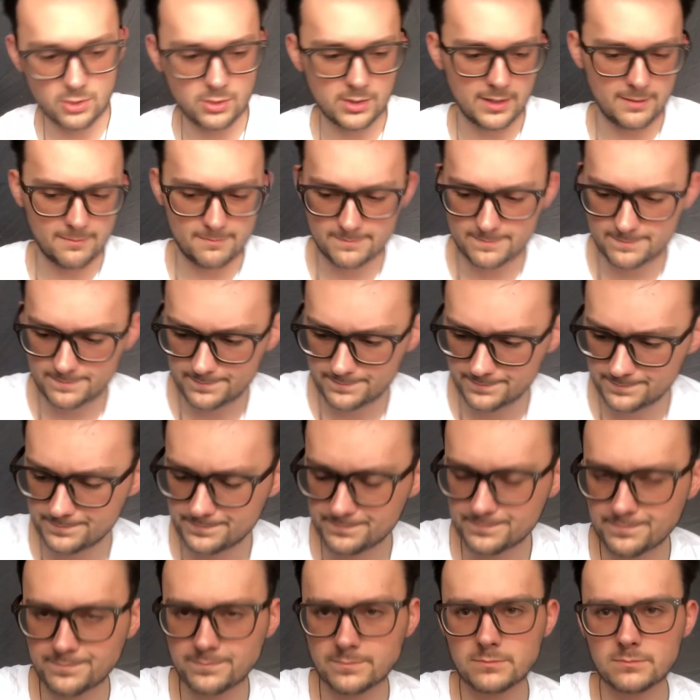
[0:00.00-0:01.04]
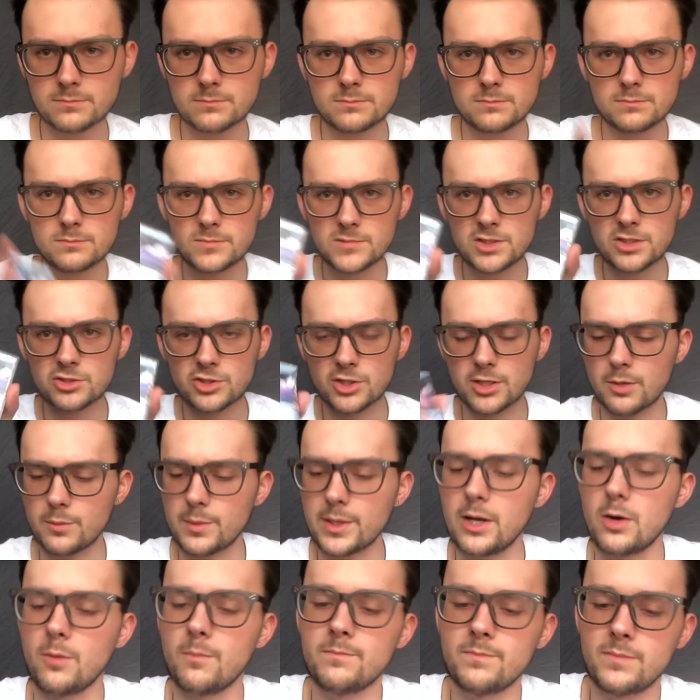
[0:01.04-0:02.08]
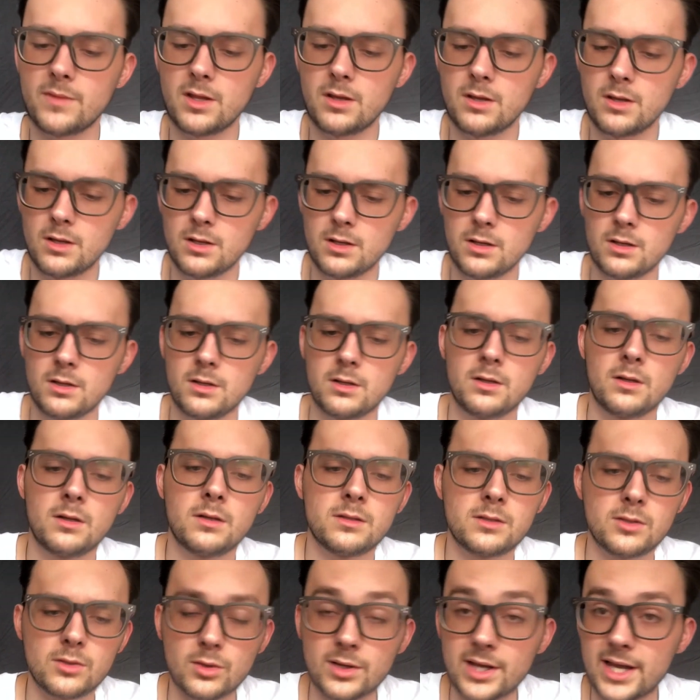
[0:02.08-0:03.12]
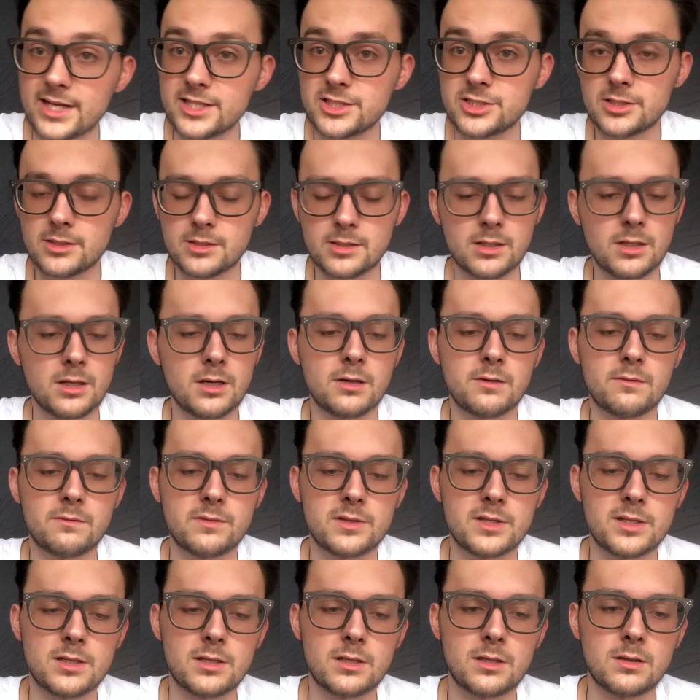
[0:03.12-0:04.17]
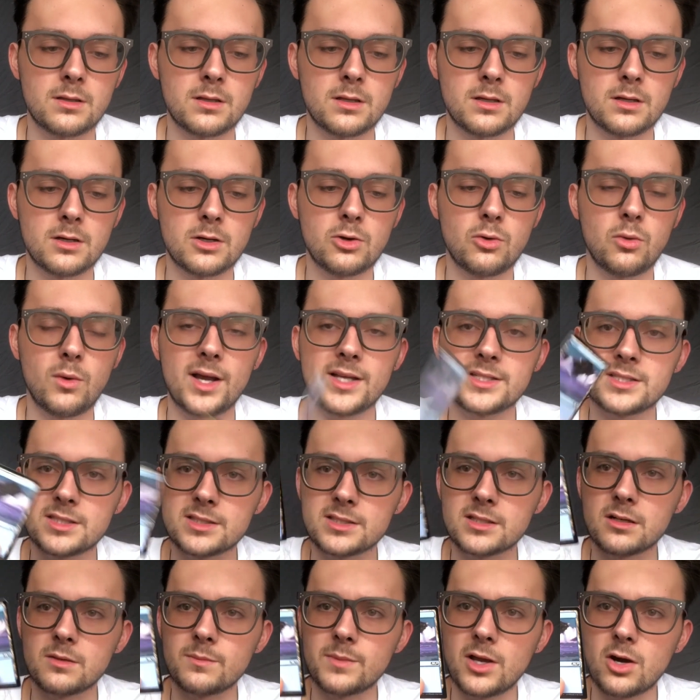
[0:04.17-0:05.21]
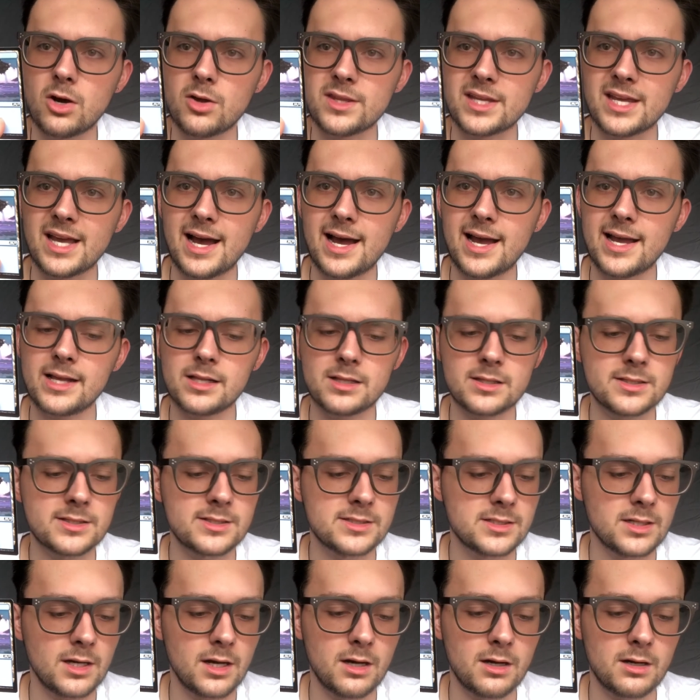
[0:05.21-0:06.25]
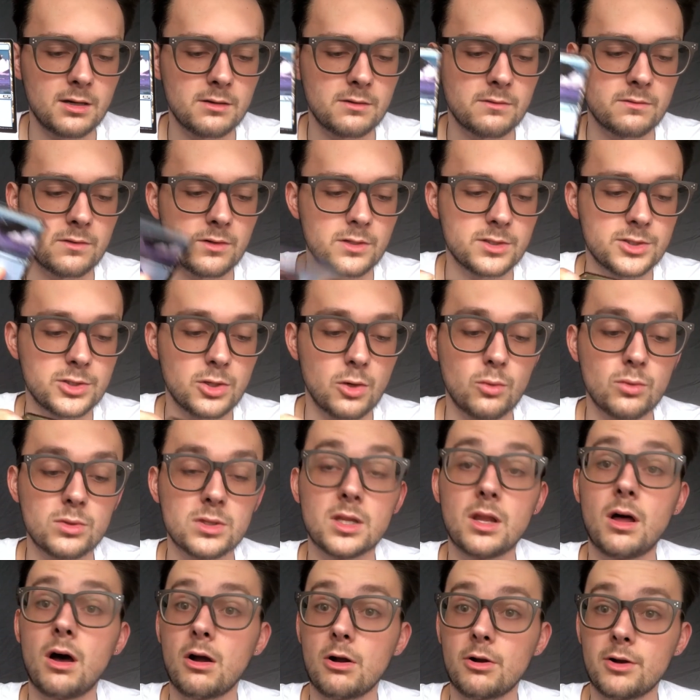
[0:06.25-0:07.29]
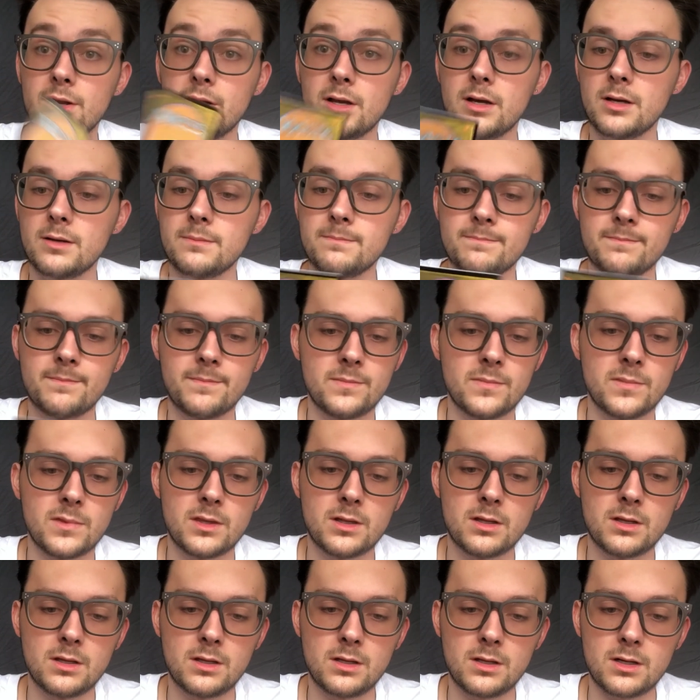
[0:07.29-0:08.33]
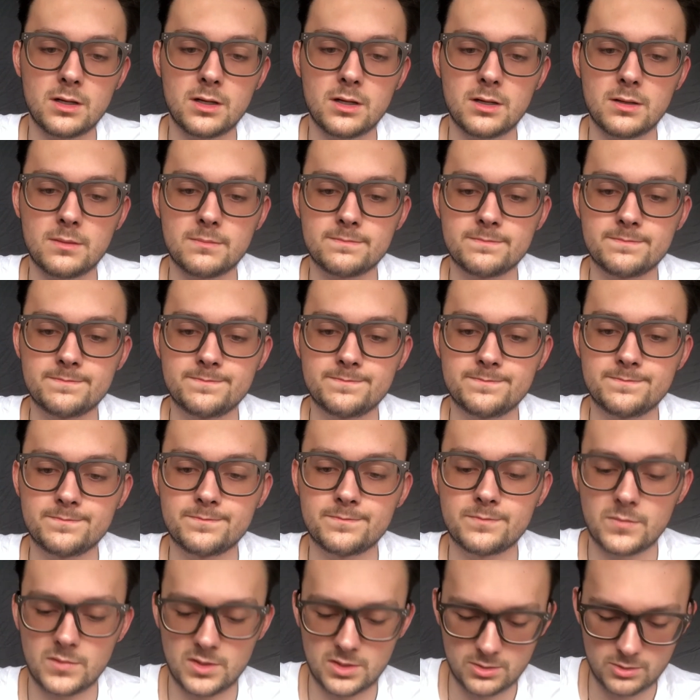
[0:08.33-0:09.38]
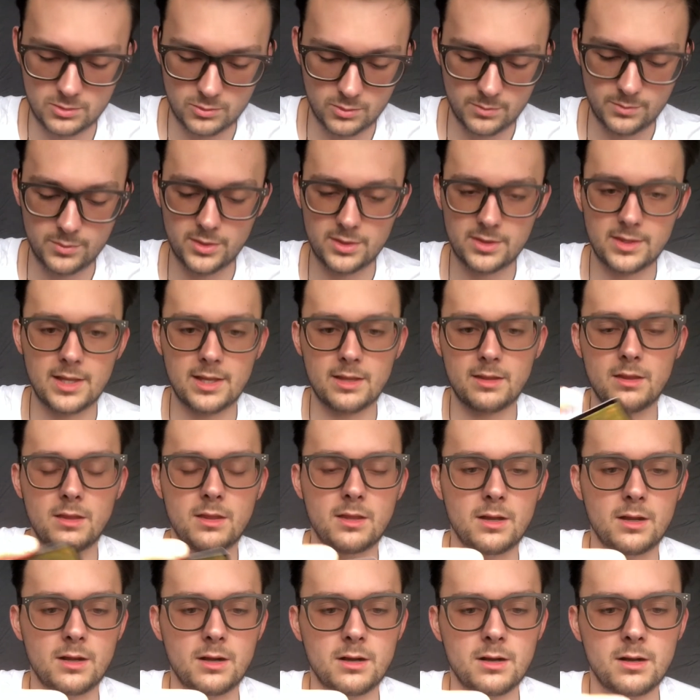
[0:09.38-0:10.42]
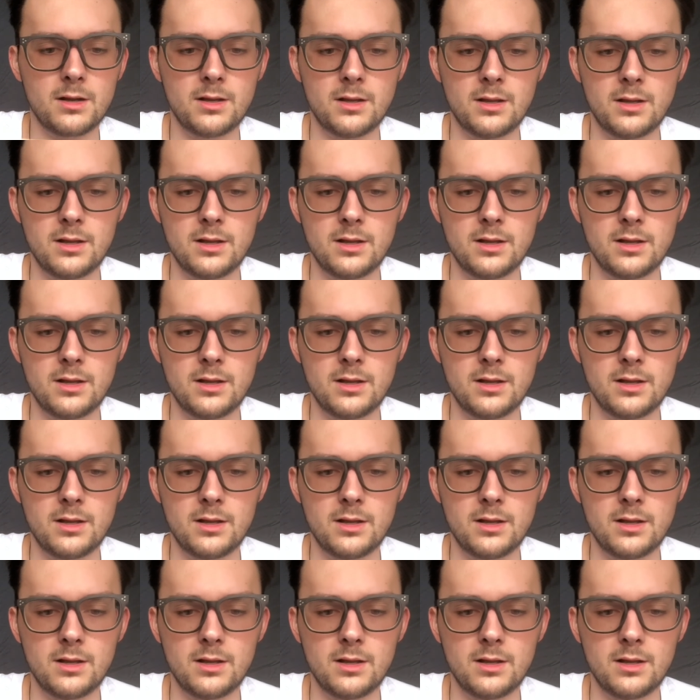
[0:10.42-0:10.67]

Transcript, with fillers: Okay, so here we go. The location of the quest is going to be on the island of Tolaria, so we'll put that there.